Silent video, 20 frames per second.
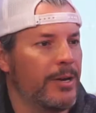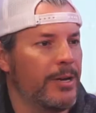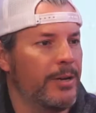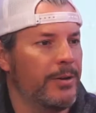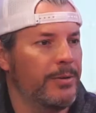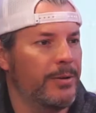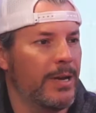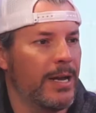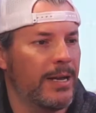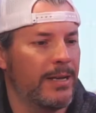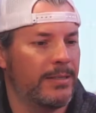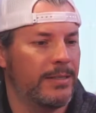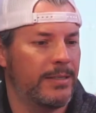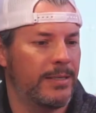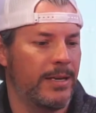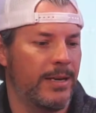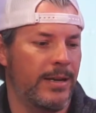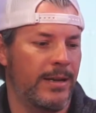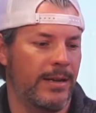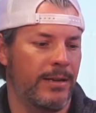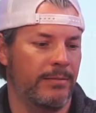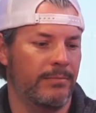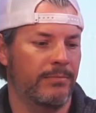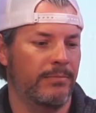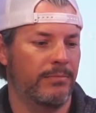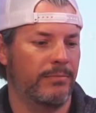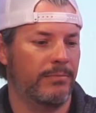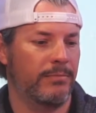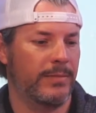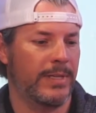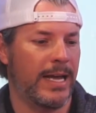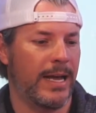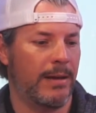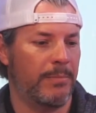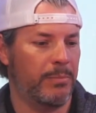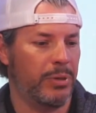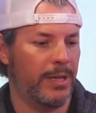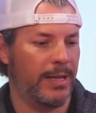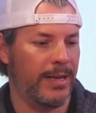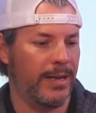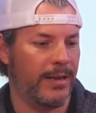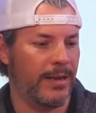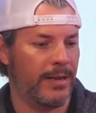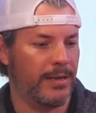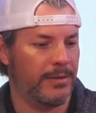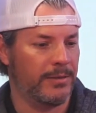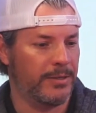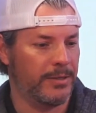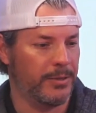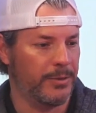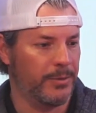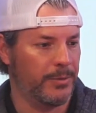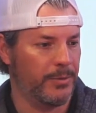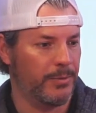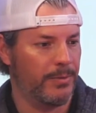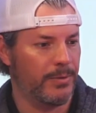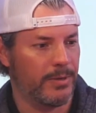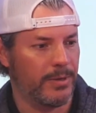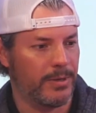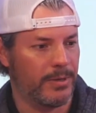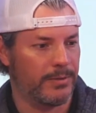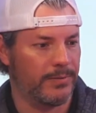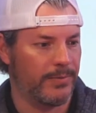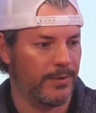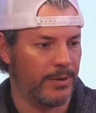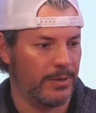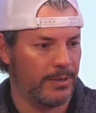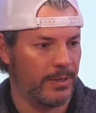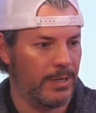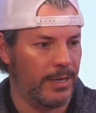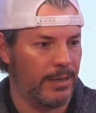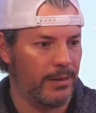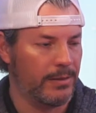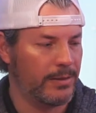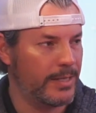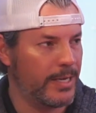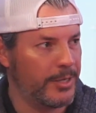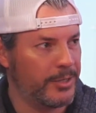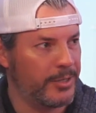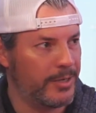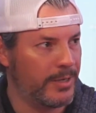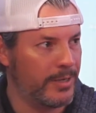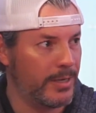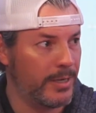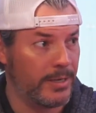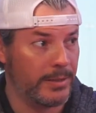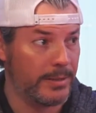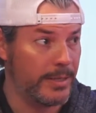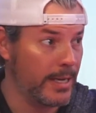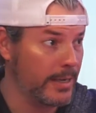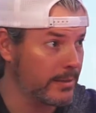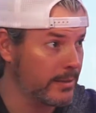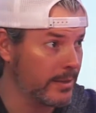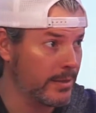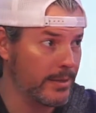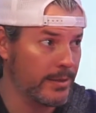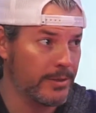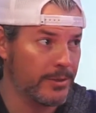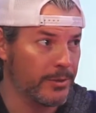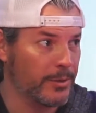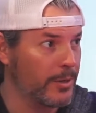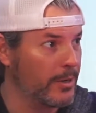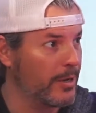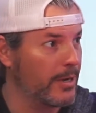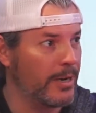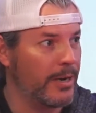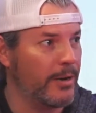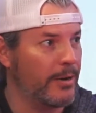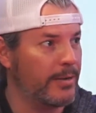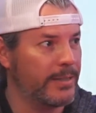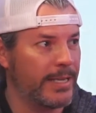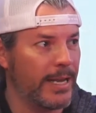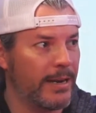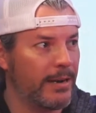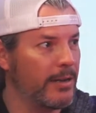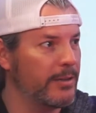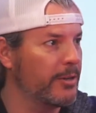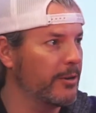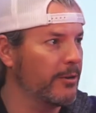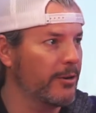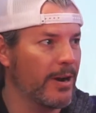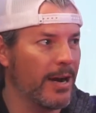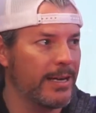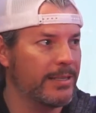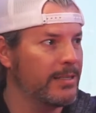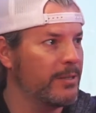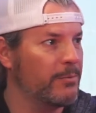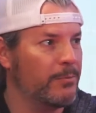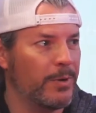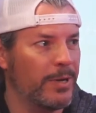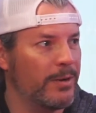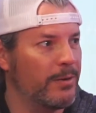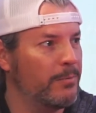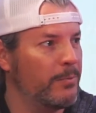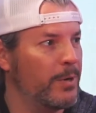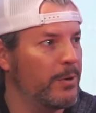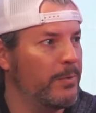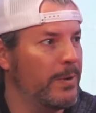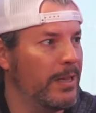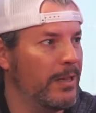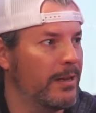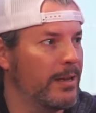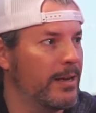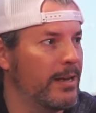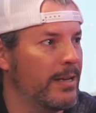you guys seeing that playing into as far as legalization in Texas, or is that on the horizon? What are we looking